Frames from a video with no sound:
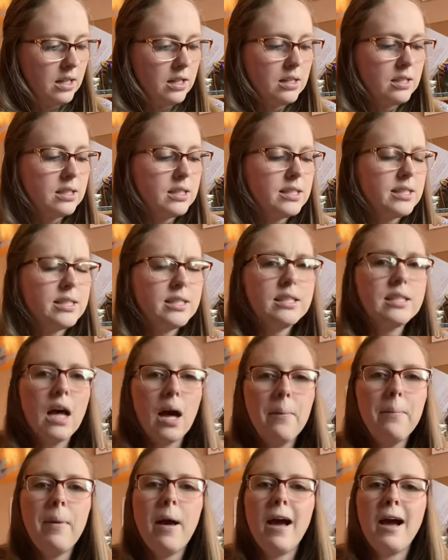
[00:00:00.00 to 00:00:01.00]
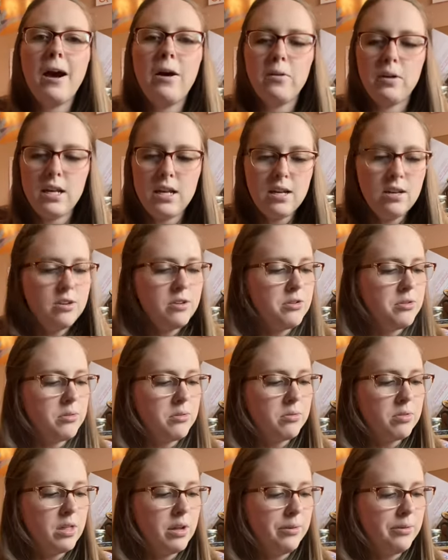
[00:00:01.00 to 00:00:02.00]
Somehow he knew
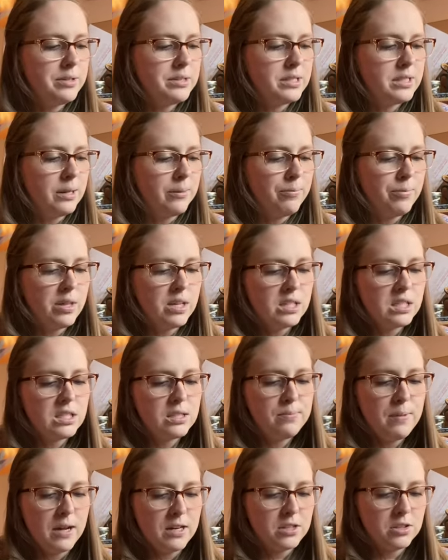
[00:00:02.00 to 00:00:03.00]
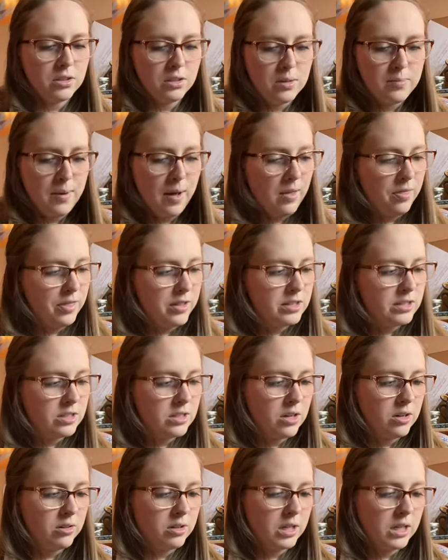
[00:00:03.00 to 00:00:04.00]
there was something special about this
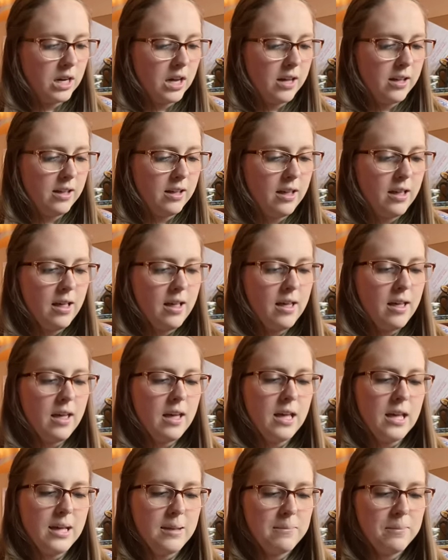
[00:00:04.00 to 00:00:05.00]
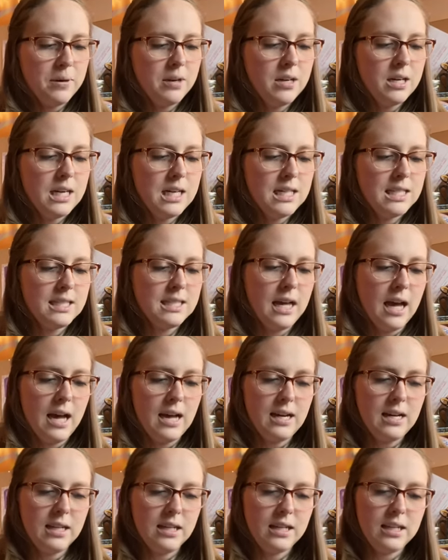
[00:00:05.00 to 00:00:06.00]
coconut. He put it aside
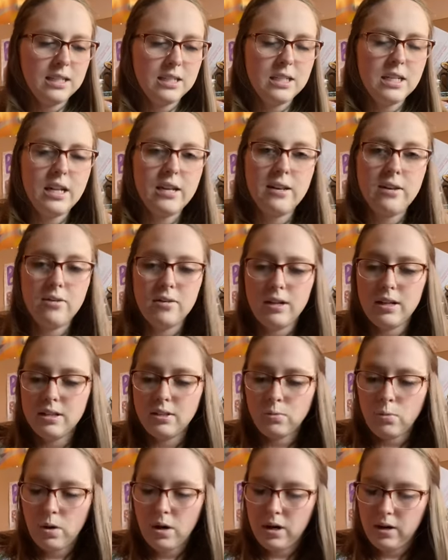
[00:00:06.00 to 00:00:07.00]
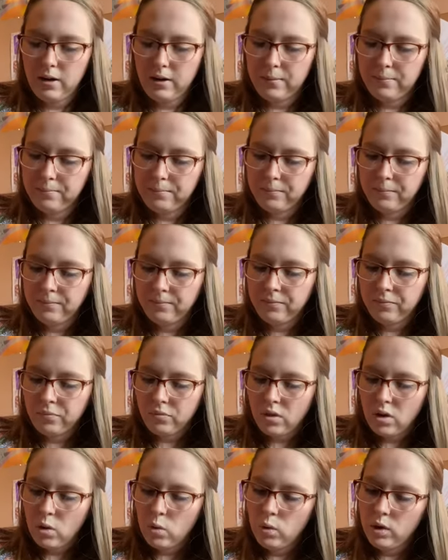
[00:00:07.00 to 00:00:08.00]
and continued his work.
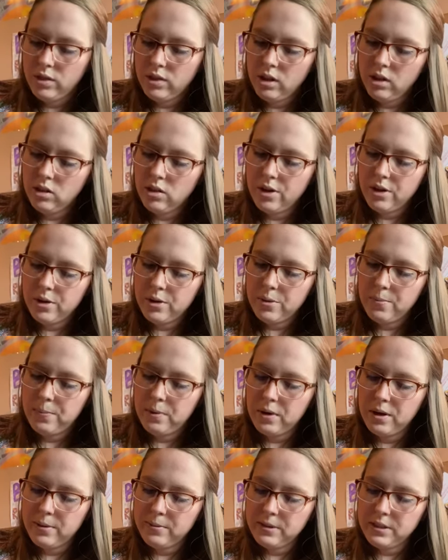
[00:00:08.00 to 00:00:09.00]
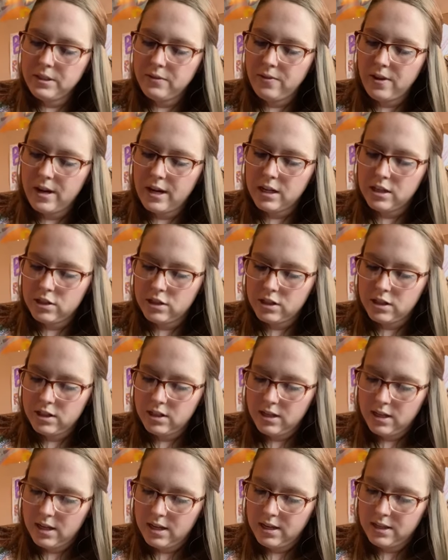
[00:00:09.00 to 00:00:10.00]
When the little boy was finished,
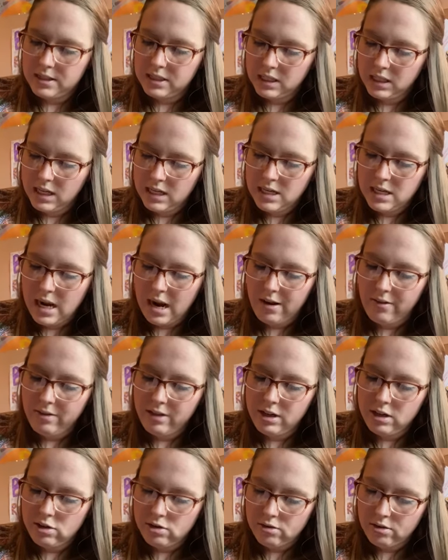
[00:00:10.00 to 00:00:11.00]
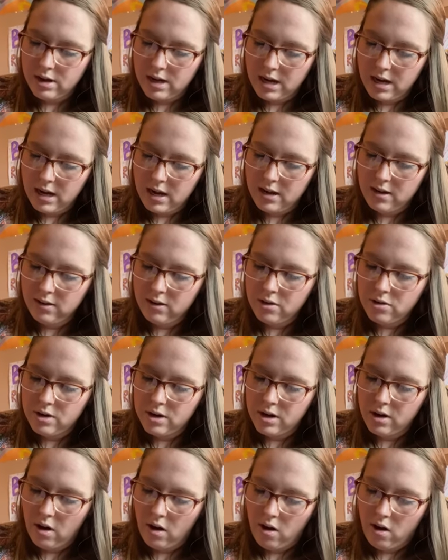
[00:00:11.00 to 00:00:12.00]
he slid down the tree and
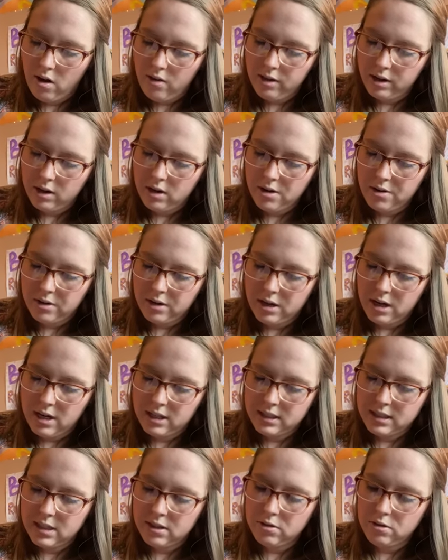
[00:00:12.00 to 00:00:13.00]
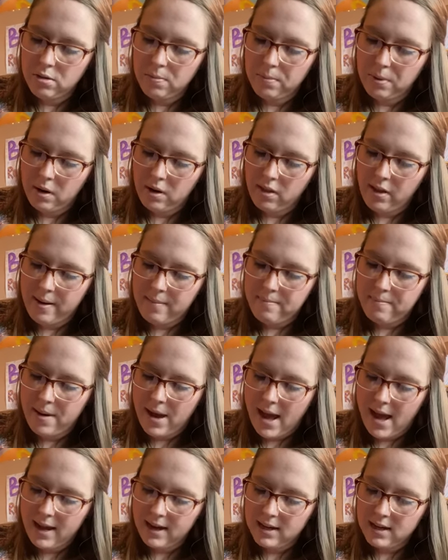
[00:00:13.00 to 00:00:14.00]
loaded all the coconuts into a burlap
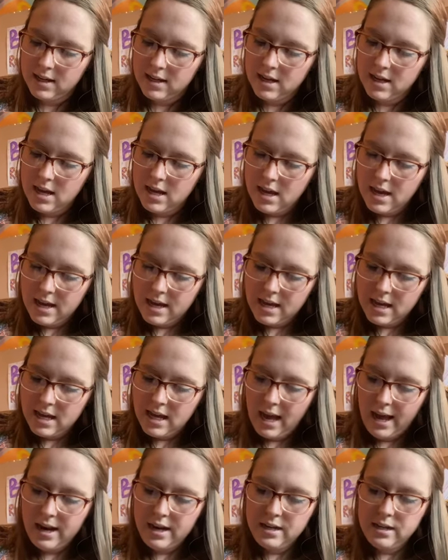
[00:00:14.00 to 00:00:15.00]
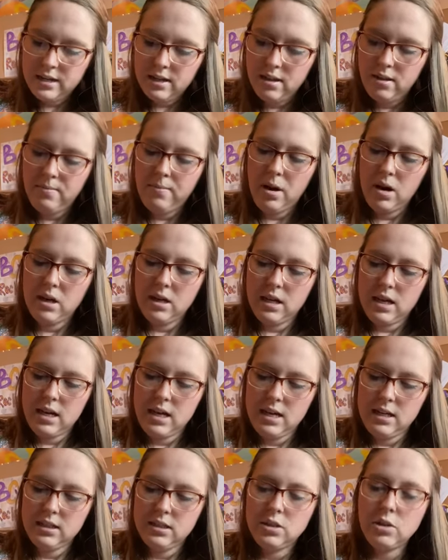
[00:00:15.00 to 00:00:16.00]
bag. He headed to the market
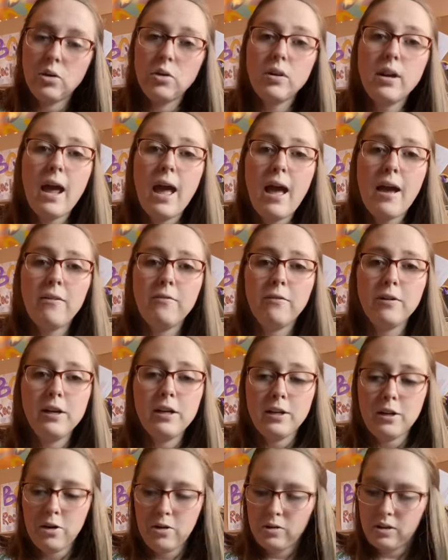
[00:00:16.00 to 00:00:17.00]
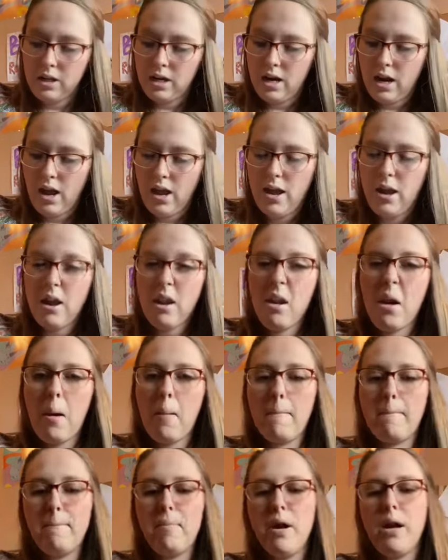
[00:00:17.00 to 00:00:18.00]
and sold every coconut
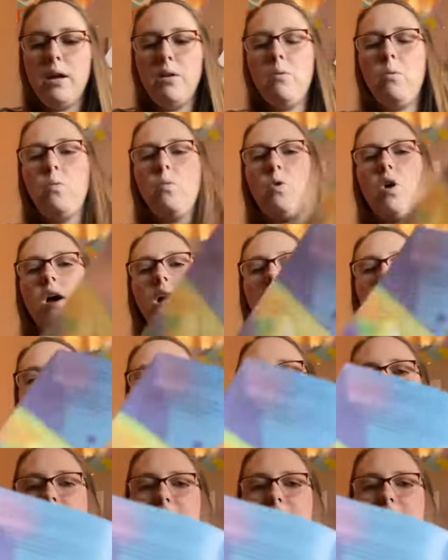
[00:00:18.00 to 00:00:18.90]
but one.